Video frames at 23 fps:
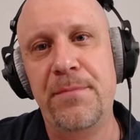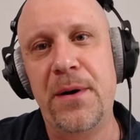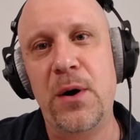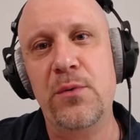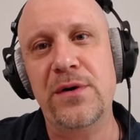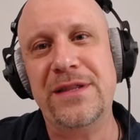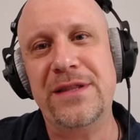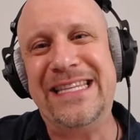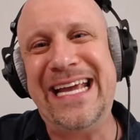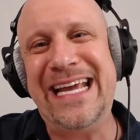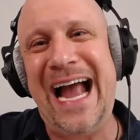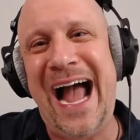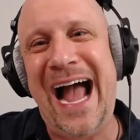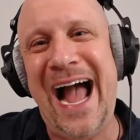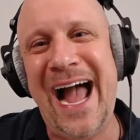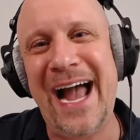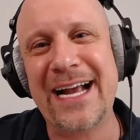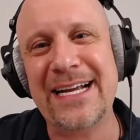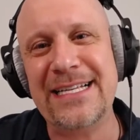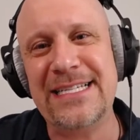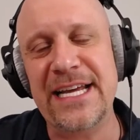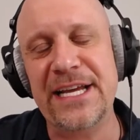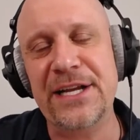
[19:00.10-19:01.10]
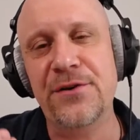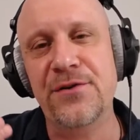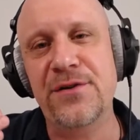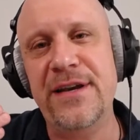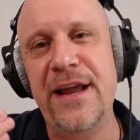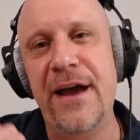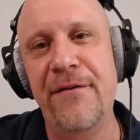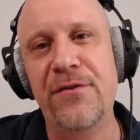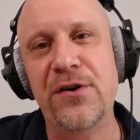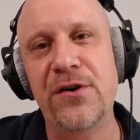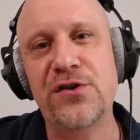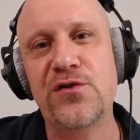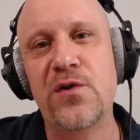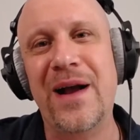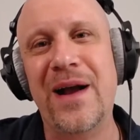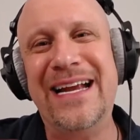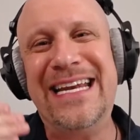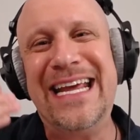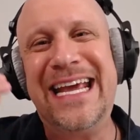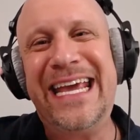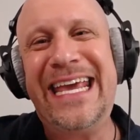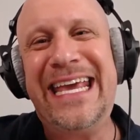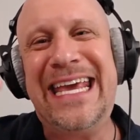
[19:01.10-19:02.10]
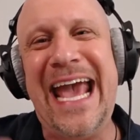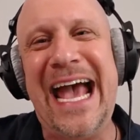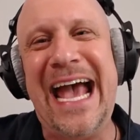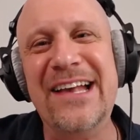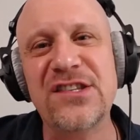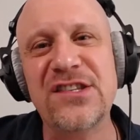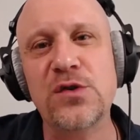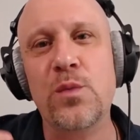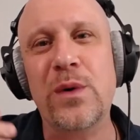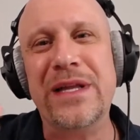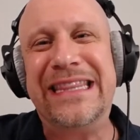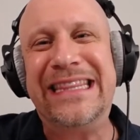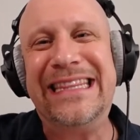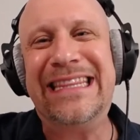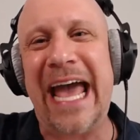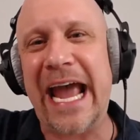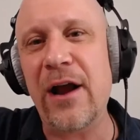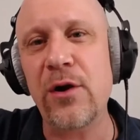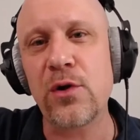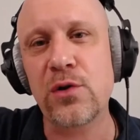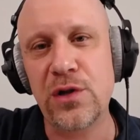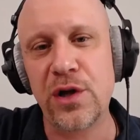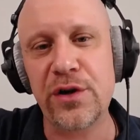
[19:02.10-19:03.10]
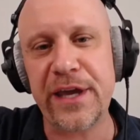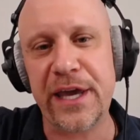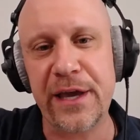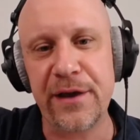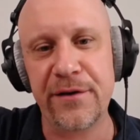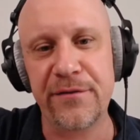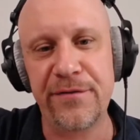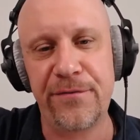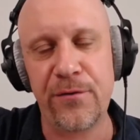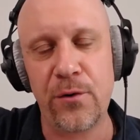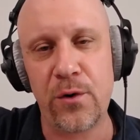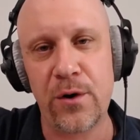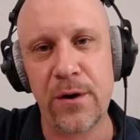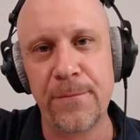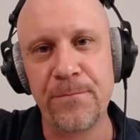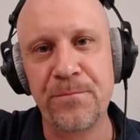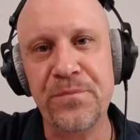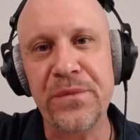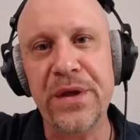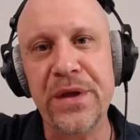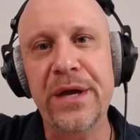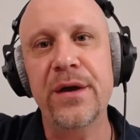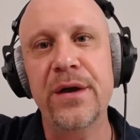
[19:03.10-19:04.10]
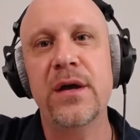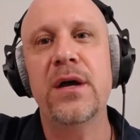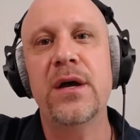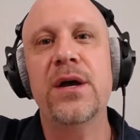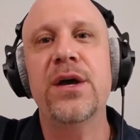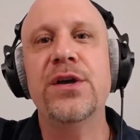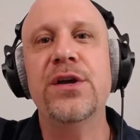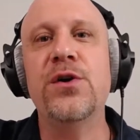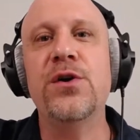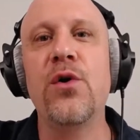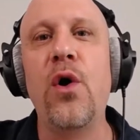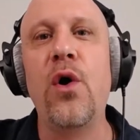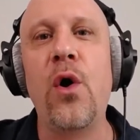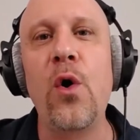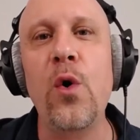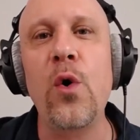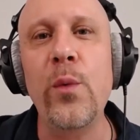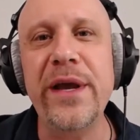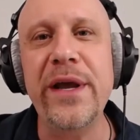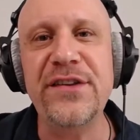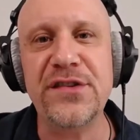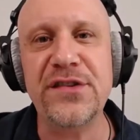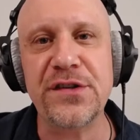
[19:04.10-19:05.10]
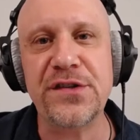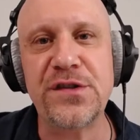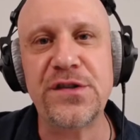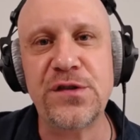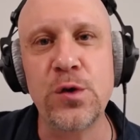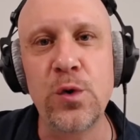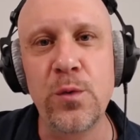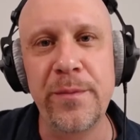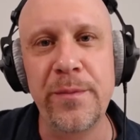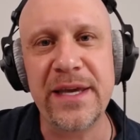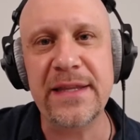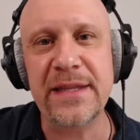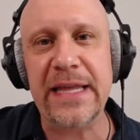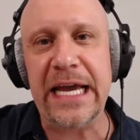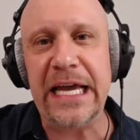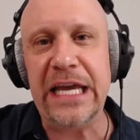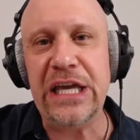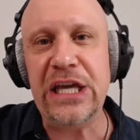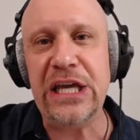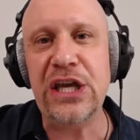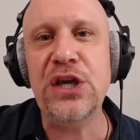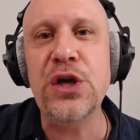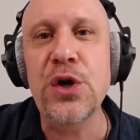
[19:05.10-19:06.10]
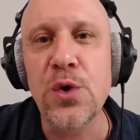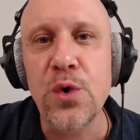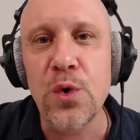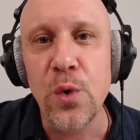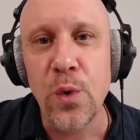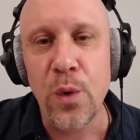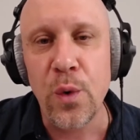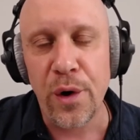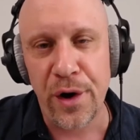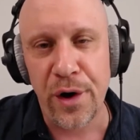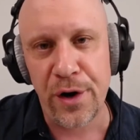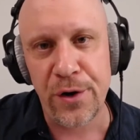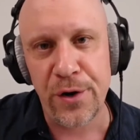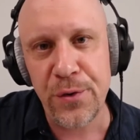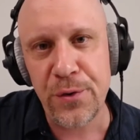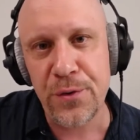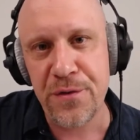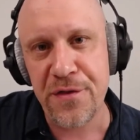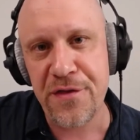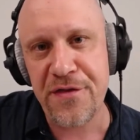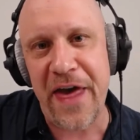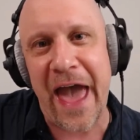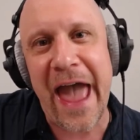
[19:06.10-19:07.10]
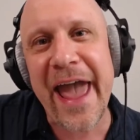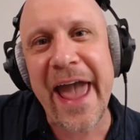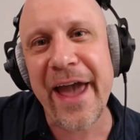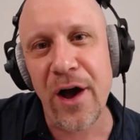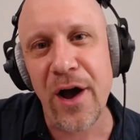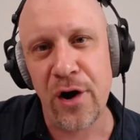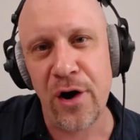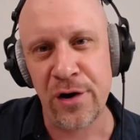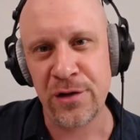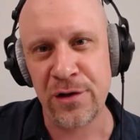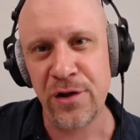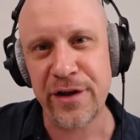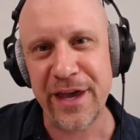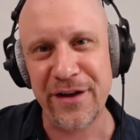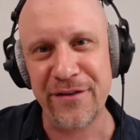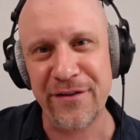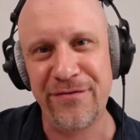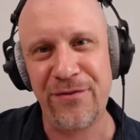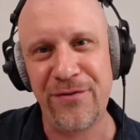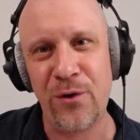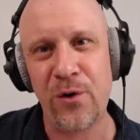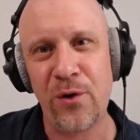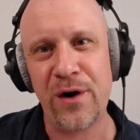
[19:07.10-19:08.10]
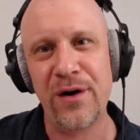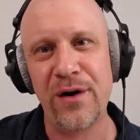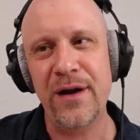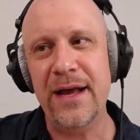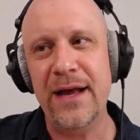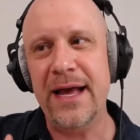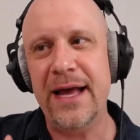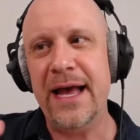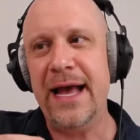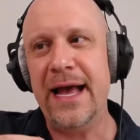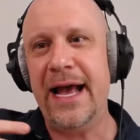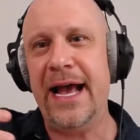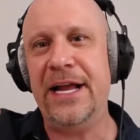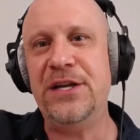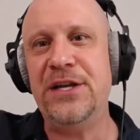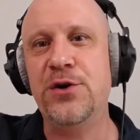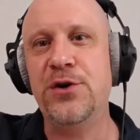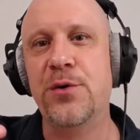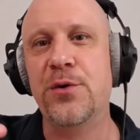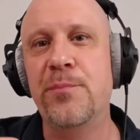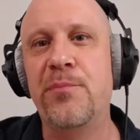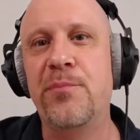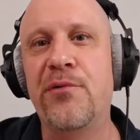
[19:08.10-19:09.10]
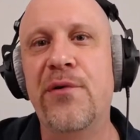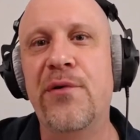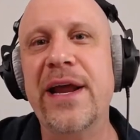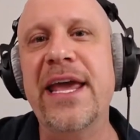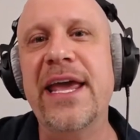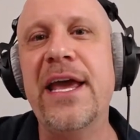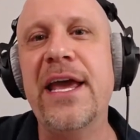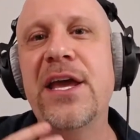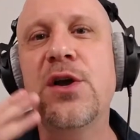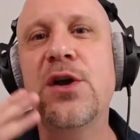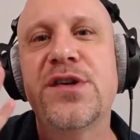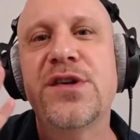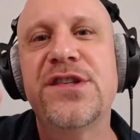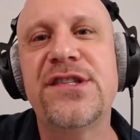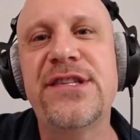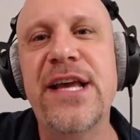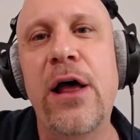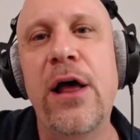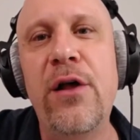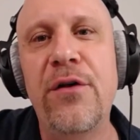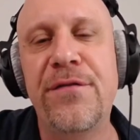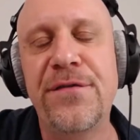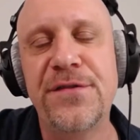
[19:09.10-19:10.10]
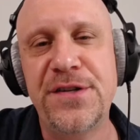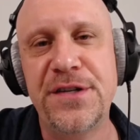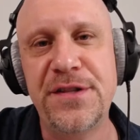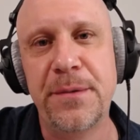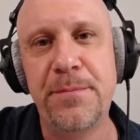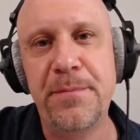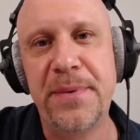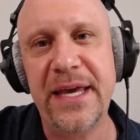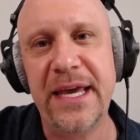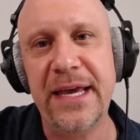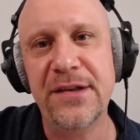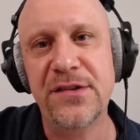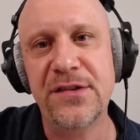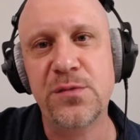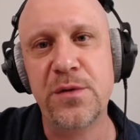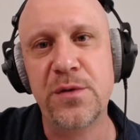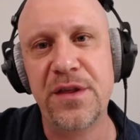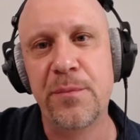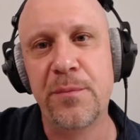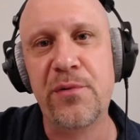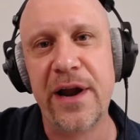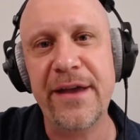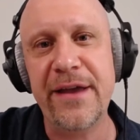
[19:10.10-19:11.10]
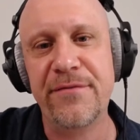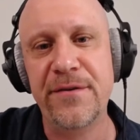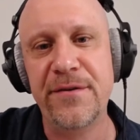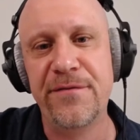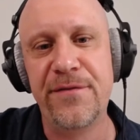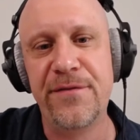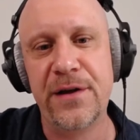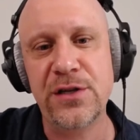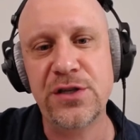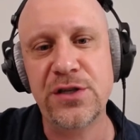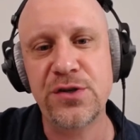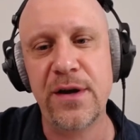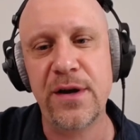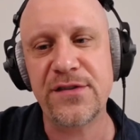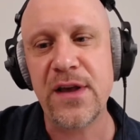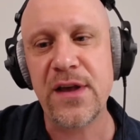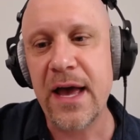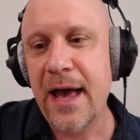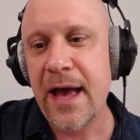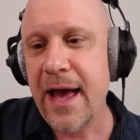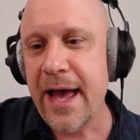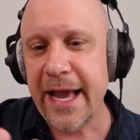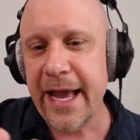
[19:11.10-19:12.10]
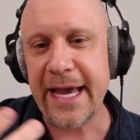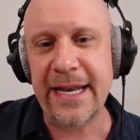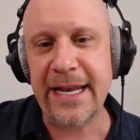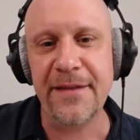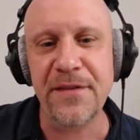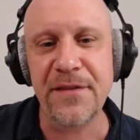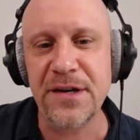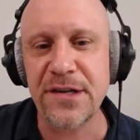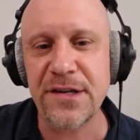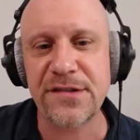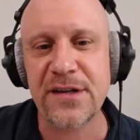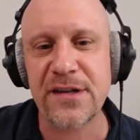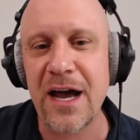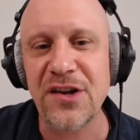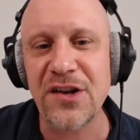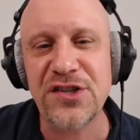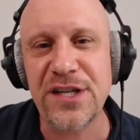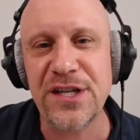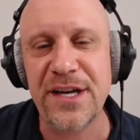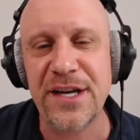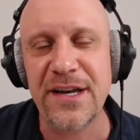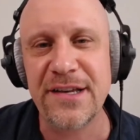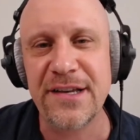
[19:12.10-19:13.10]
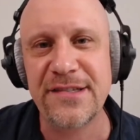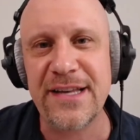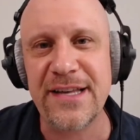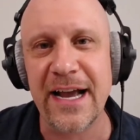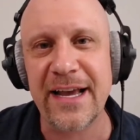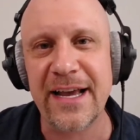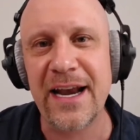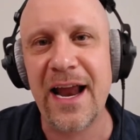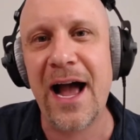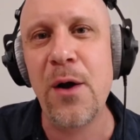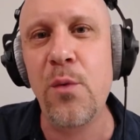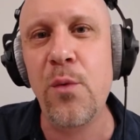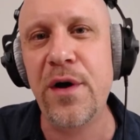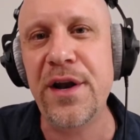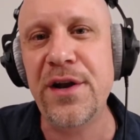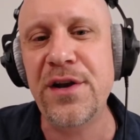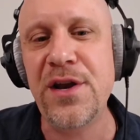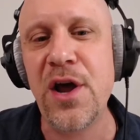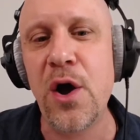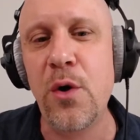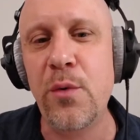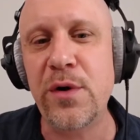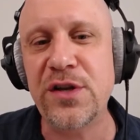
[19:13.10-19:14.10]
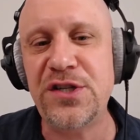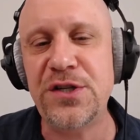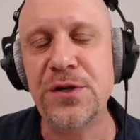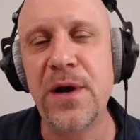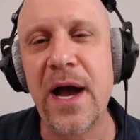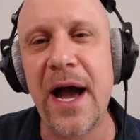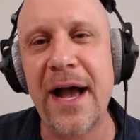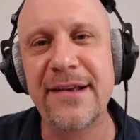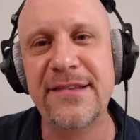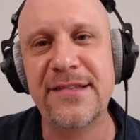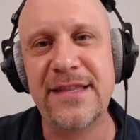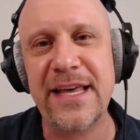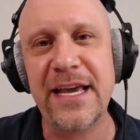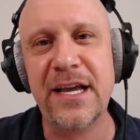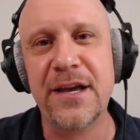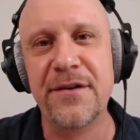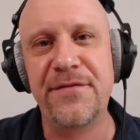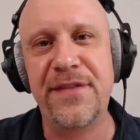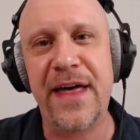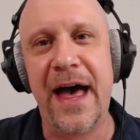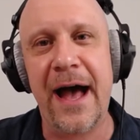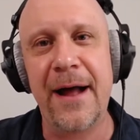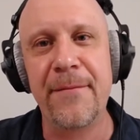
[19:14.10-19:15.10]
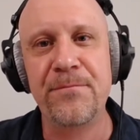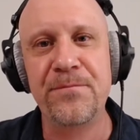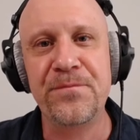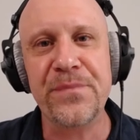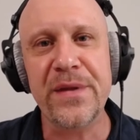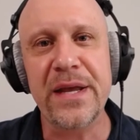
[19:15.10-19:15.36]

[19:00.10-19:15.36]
But with the acting, you're never trying to guess what they're looking for. You're always assuming that you are who they are looking for, and you're bringing yourself to the piece with a brave and fun choice. And in the discussion in a second, I want to know what you guys think of that.